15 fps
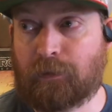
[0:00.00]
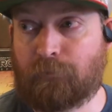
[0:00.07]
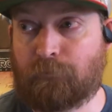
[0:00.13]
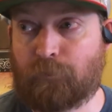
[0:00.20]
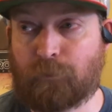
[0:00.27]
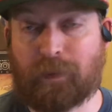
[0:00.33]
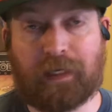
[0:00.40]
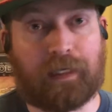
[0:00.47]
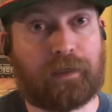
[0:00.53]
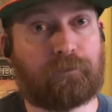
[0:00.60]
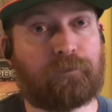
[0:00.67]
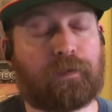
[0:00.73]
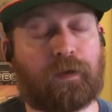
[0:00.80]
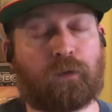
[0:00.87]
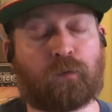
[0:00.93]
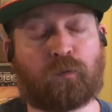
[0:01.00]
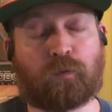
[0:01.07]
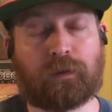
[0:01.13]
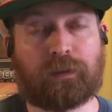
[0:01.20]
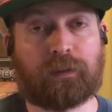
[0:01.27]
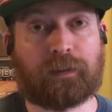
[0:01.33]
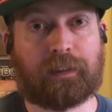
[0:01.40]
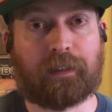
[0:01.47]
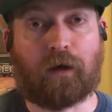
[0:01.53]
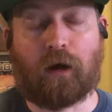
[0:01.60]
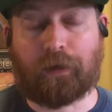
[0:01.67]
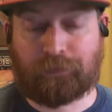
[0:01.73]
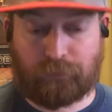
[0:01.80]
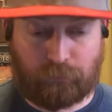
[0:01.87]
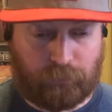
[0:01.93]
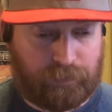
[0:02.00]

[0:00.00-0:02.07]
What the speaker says: for me, felt really awesome